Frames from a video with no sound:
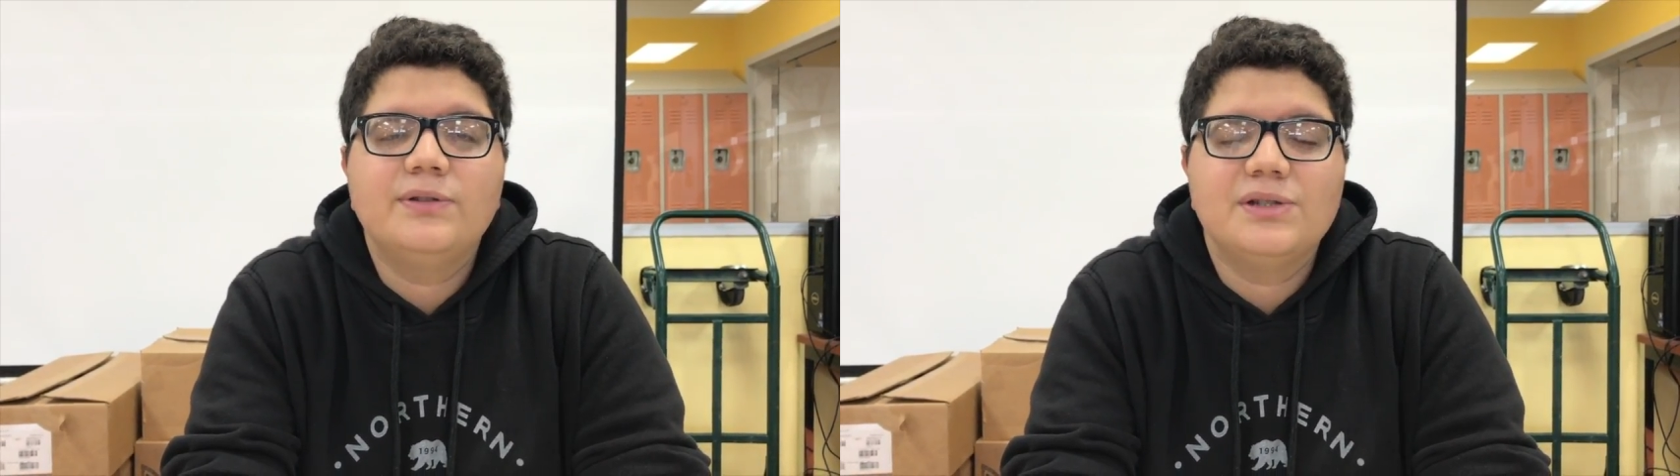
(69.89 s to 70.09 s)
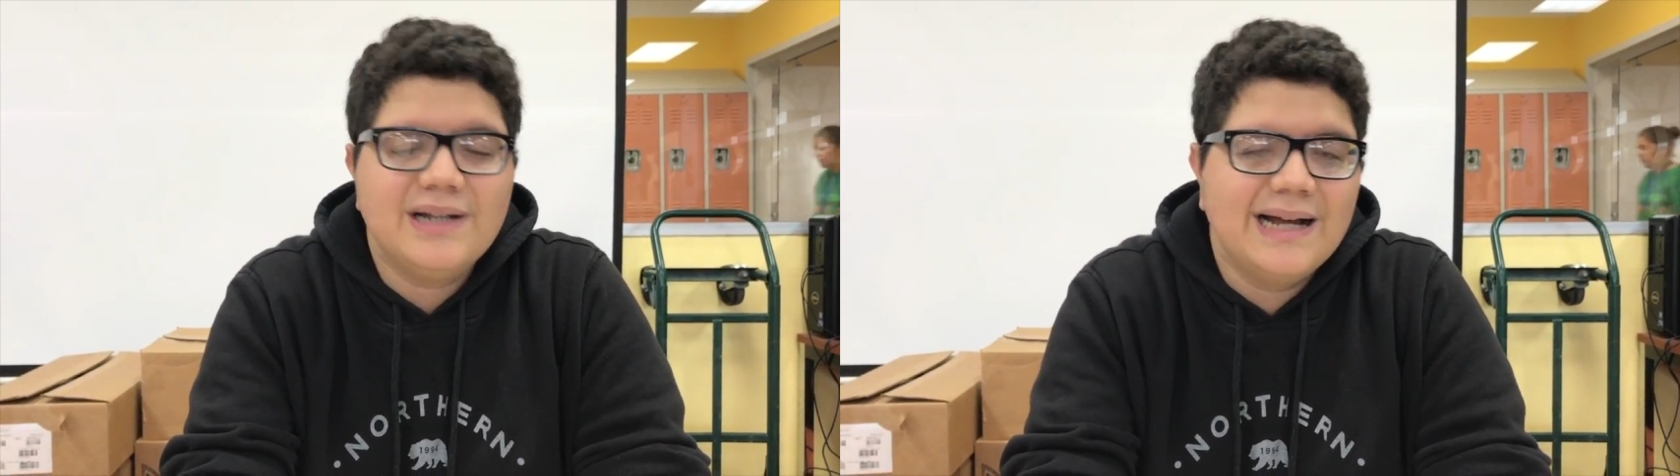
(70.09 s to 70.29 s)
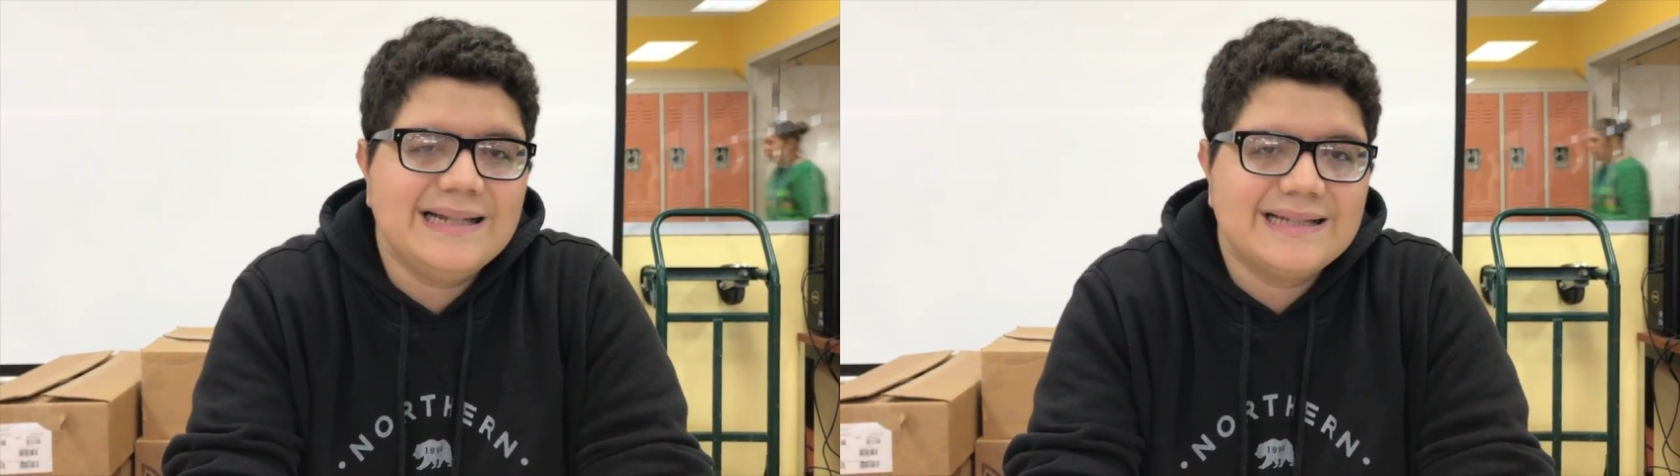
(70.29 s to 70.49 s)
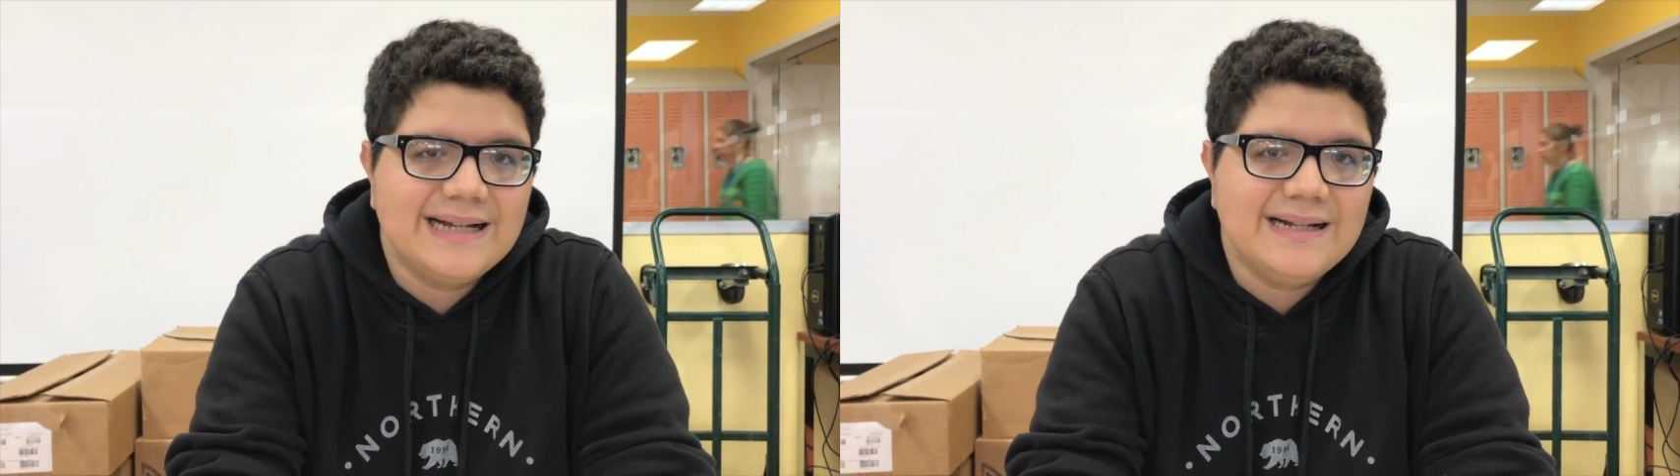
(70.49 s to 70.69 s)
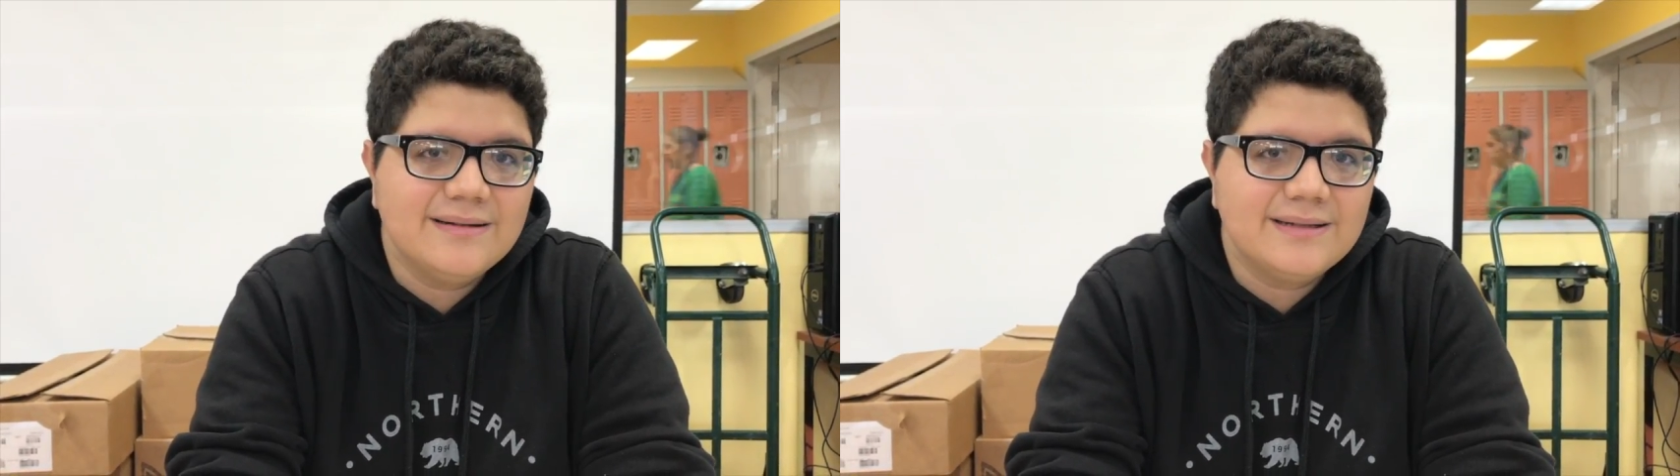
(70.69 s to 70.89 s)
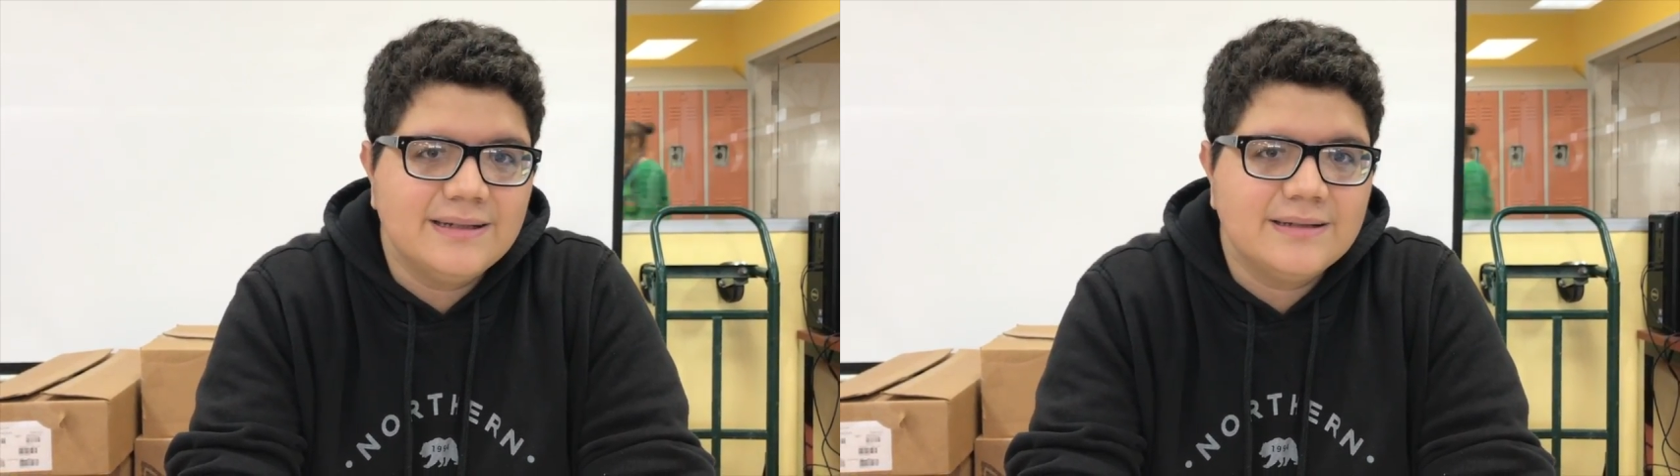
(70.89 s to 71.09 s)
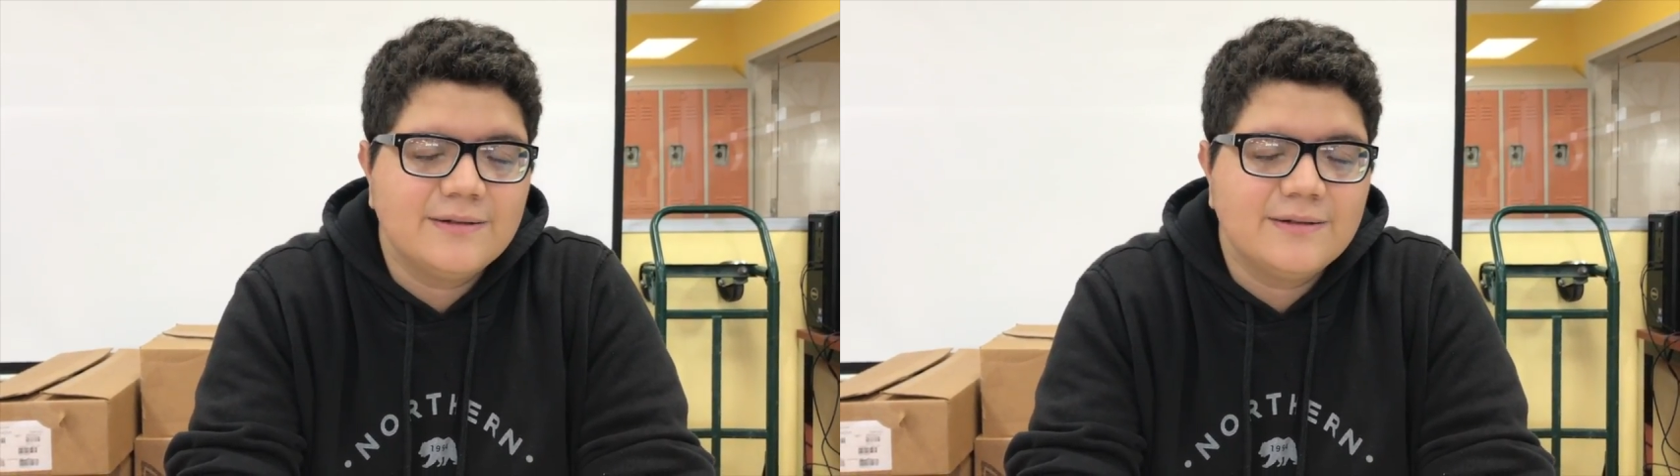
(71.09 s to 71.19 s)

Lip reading: to 9 sentences